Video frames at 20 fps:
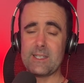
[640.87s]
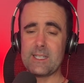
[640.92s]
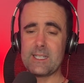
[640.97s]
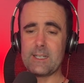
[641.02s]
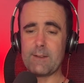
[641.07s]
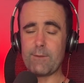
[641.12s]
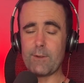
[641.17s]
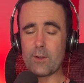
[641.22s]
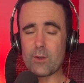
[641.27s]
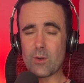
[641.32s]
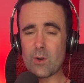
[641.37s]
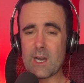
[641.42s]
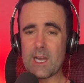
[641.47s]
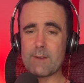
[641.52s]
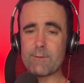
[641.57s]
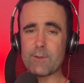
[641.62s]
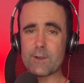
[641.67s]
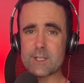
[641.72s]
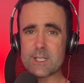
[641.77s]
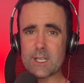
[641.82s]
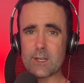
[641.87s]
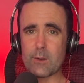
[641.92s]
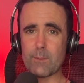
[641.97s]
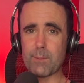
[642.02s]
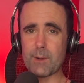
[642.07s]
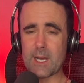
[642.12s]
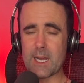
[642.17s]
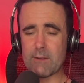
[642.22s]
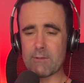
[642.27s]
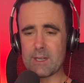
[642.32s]
And if you've got every single
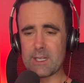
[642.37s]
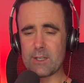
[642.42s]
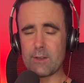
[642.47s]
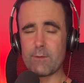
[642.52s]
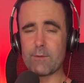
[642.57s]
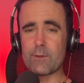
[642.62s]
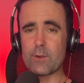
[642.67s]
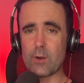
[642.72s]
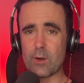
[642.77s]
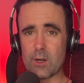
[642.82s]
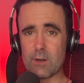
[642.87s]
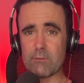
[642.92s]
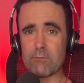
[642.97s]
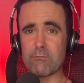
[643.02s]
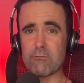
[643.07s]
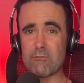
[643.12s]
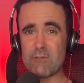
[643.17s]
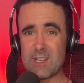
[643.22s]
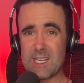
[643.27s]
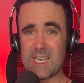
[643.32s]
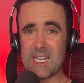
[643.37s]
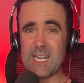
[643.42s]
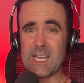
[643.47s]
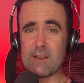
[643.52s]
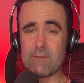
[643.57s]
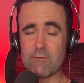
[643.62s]
player in, you've got a really,